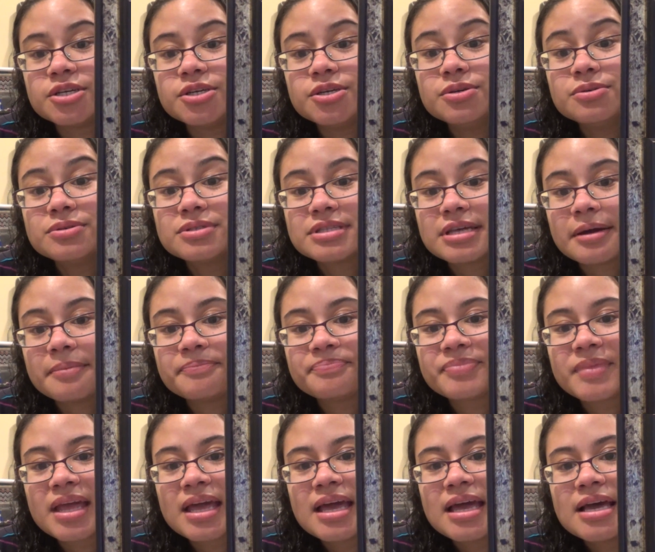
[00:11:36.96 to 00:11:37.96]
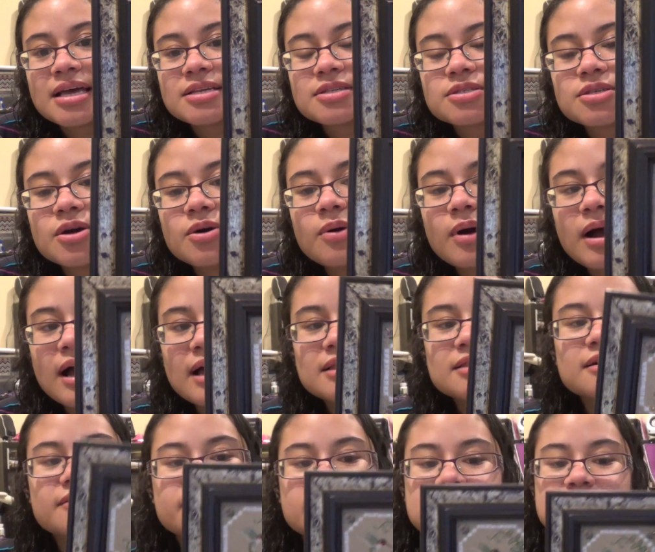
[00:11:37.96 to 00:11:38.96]
use them. So I
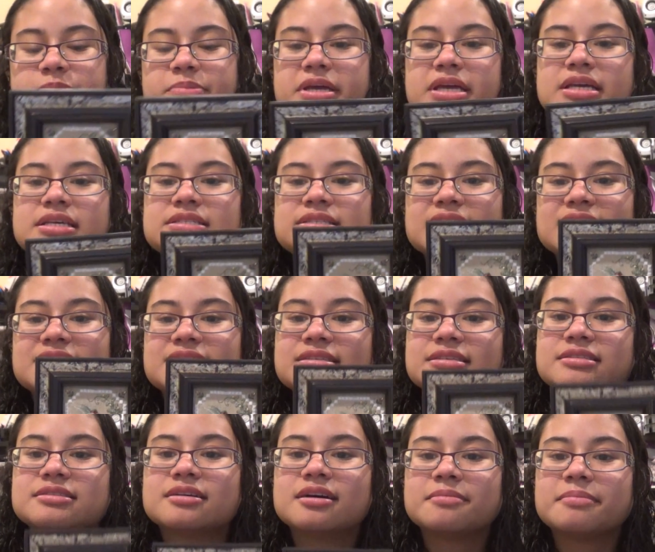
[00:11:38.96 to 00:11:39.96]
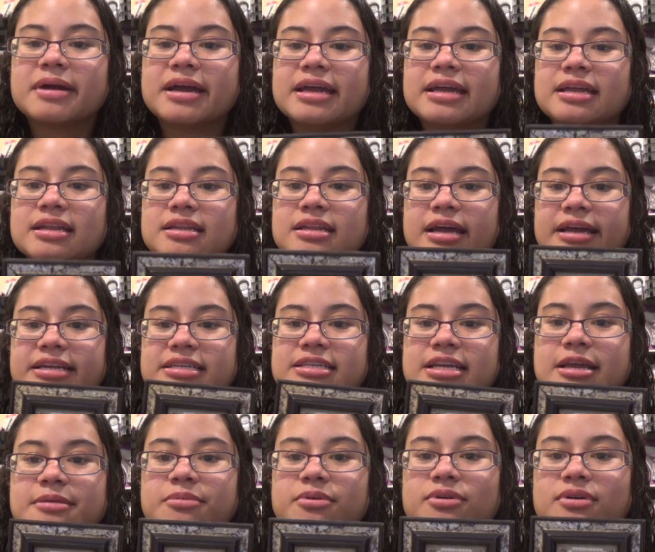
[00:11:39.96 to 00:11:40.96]
love this piece. It sits on my night
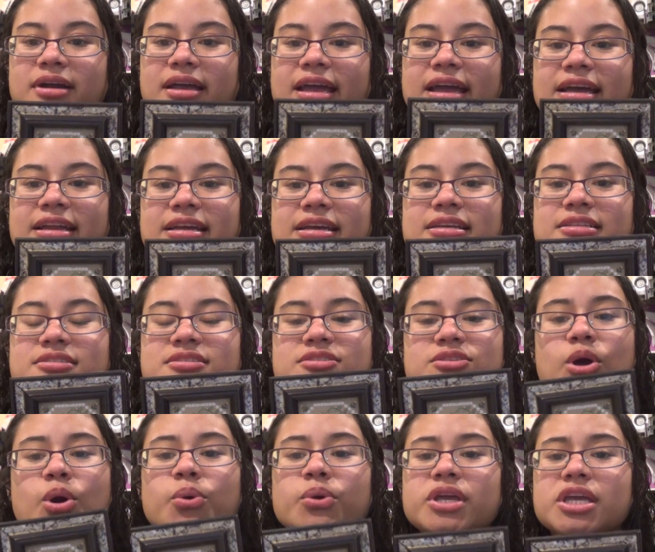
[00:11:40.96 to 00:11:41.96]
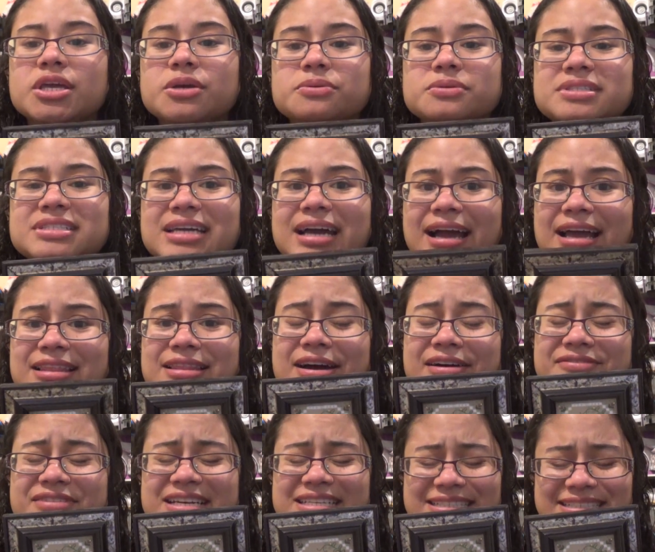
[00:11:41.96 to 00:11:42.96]
table, and it's so cute.
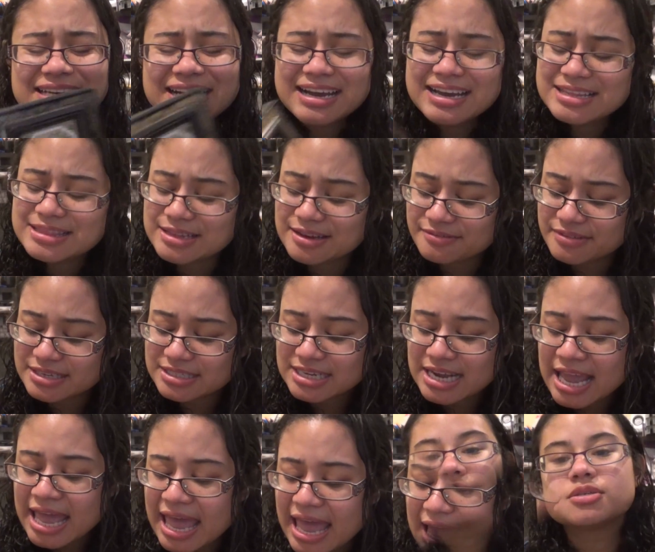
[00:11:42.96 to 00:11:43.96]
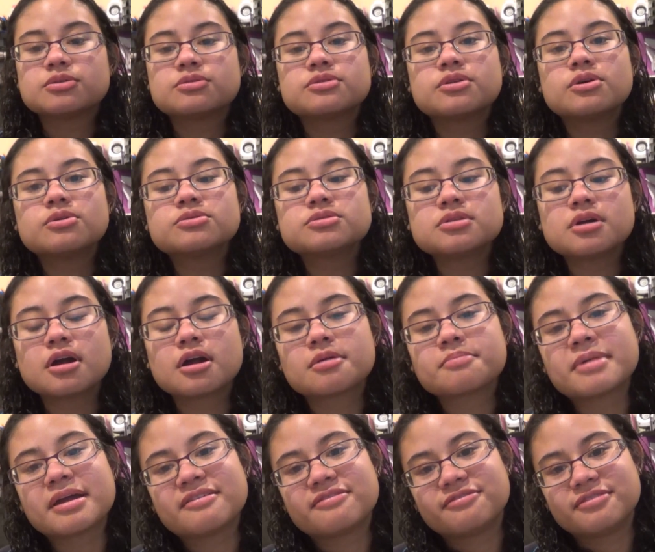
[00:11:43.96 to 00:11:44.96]
I love it. So those are
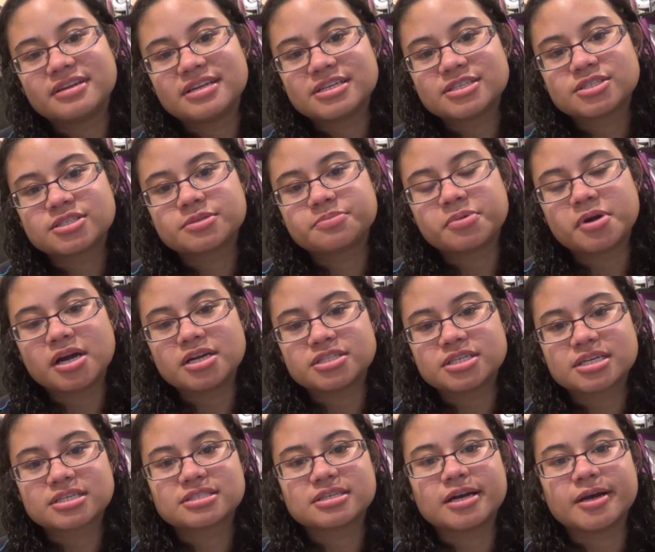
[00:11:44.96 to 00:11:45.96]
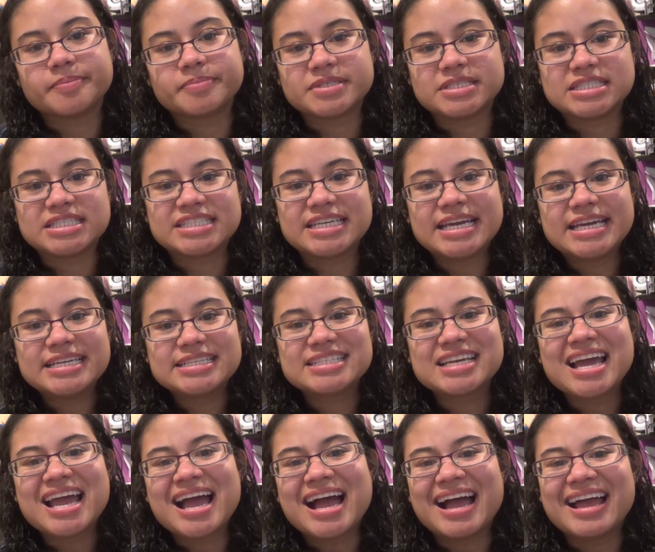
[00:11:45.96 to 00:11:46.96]
my finished projects up to
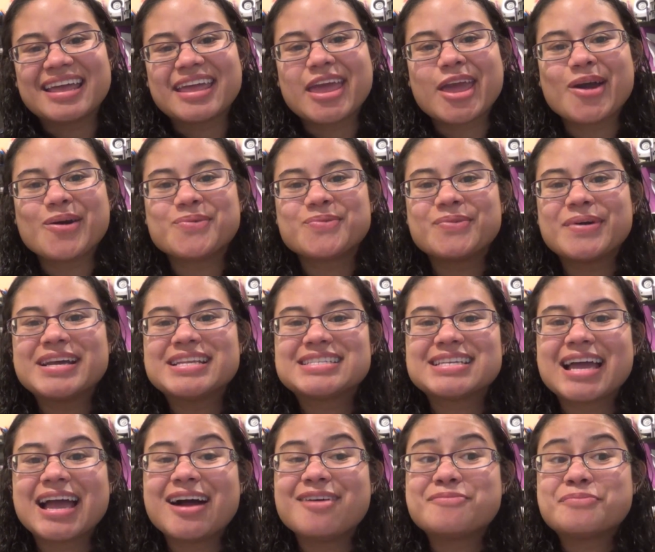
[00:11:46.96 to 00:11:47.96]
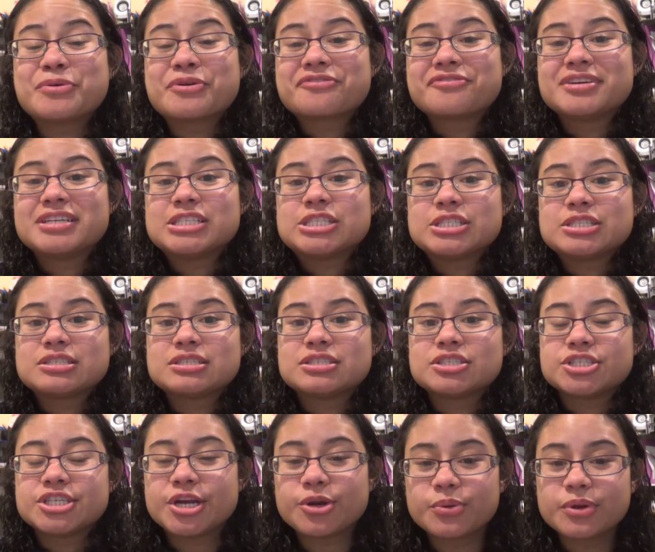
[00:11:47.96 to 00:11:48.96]
date. I can't wait to have more finishes
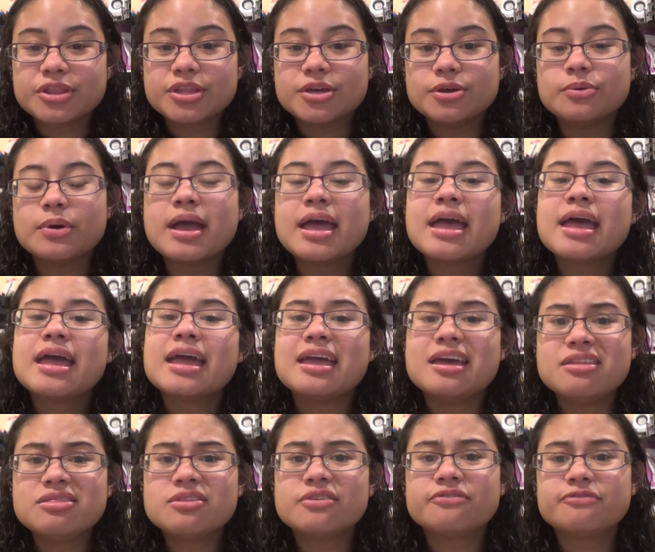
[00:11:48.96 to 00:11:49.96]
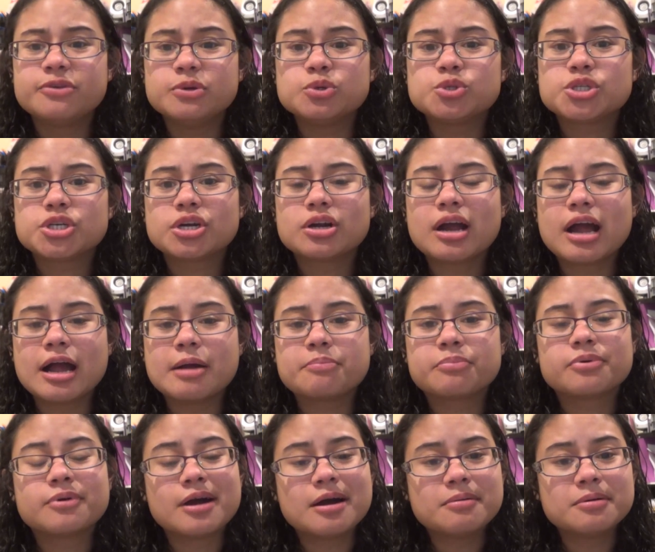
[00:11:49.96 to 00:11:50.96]
to share with you. In the future,
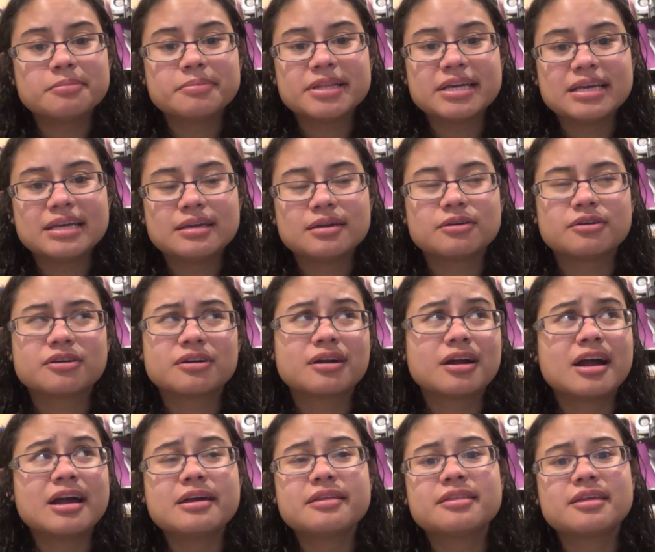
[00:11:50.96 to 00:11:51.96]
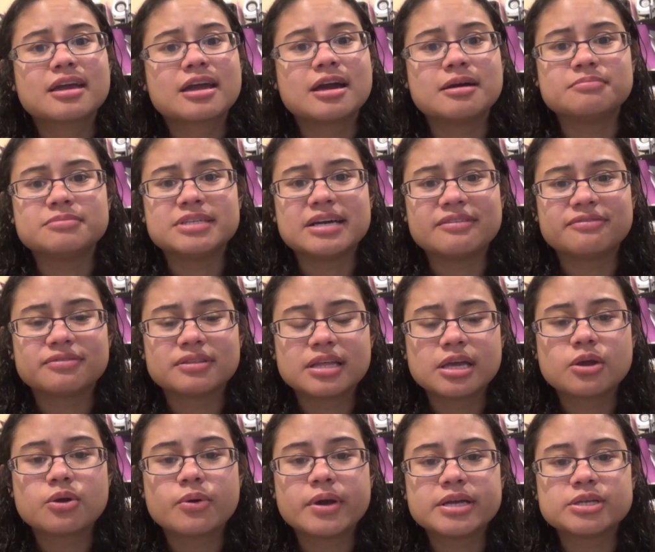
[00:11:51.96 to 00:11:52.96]
I'm probably, or I think I'm
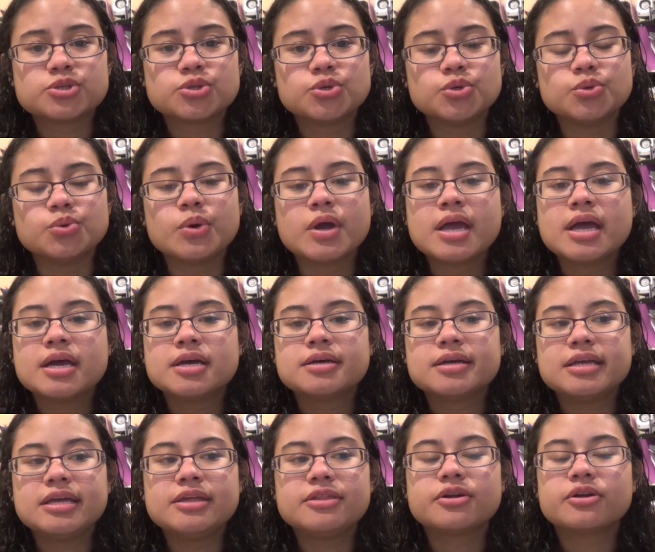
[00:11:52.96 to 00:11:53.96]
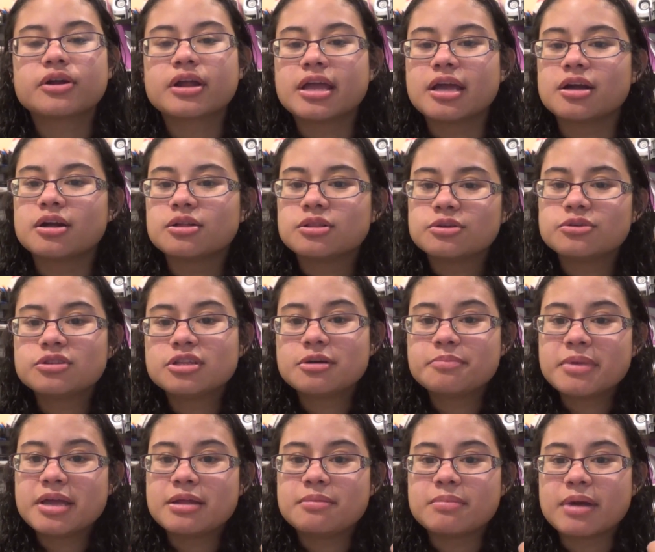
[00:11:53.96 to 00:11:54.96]
definitely going to either include
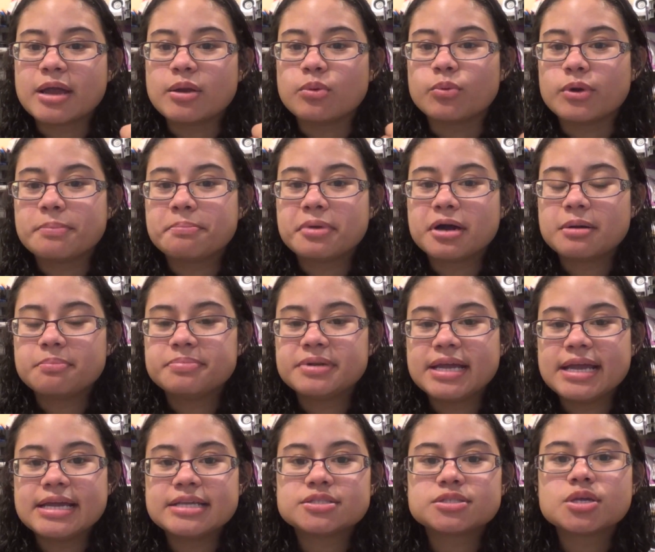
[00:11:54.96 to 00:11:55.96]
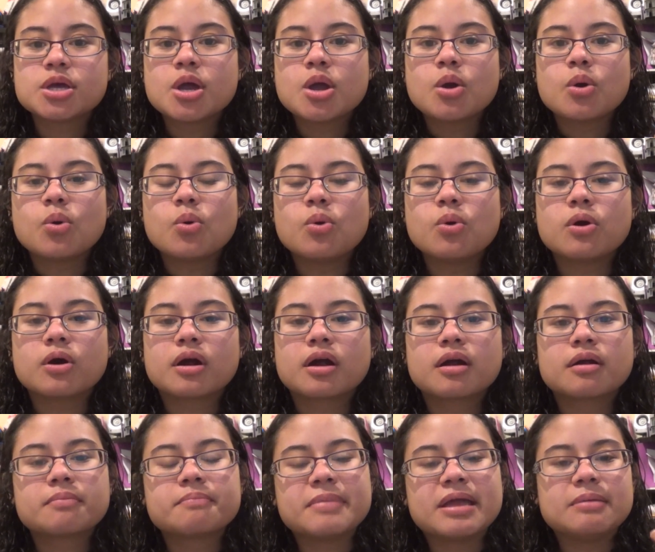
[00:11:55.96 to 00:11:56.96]
them in my whip updates
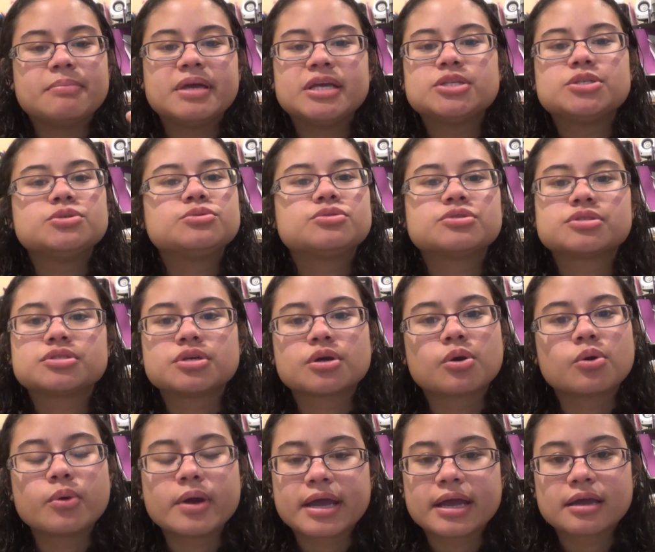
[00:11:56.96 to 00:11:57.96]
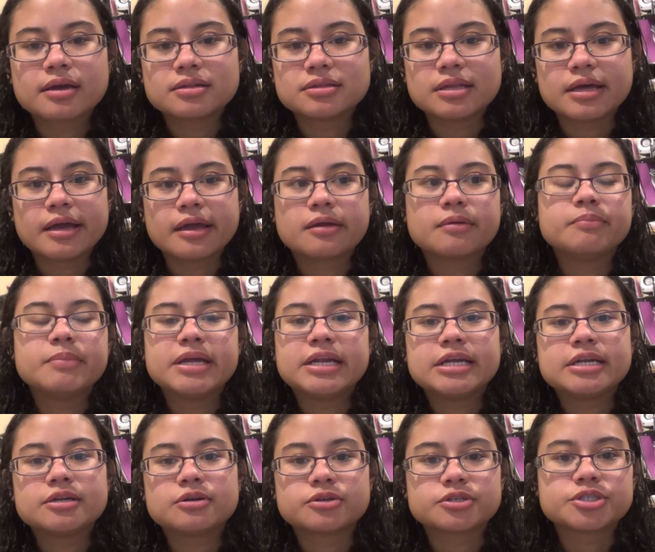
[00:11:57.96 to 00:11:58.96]
or maybe do just a quick like
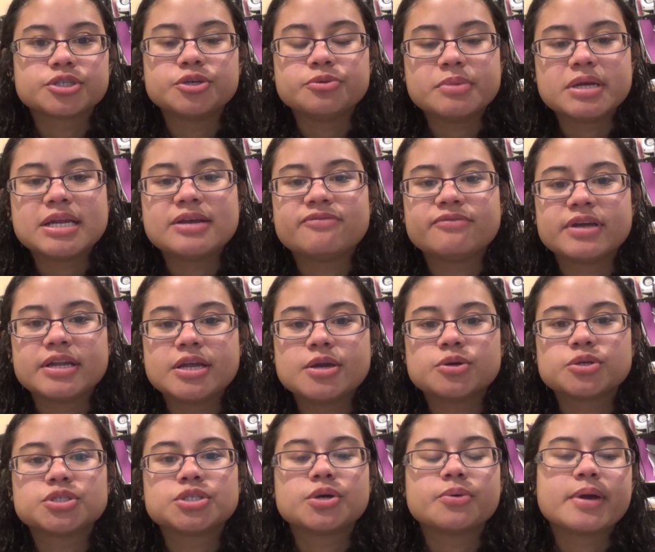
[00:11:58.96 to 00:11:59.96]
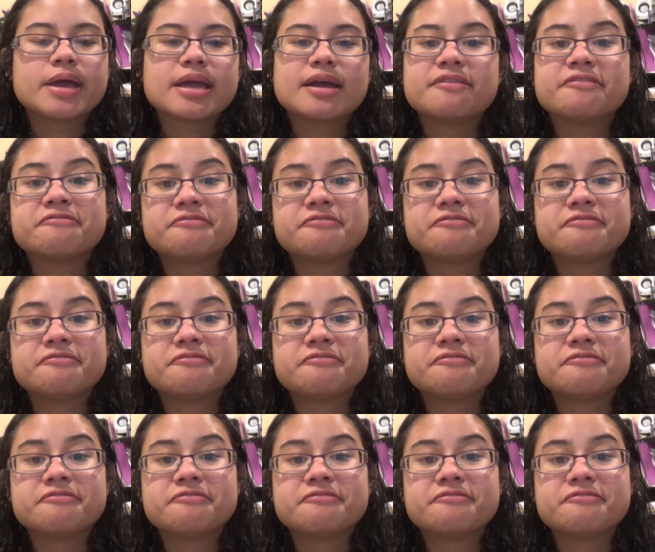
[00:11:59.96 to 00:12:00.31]
minute or 2-minute video showing a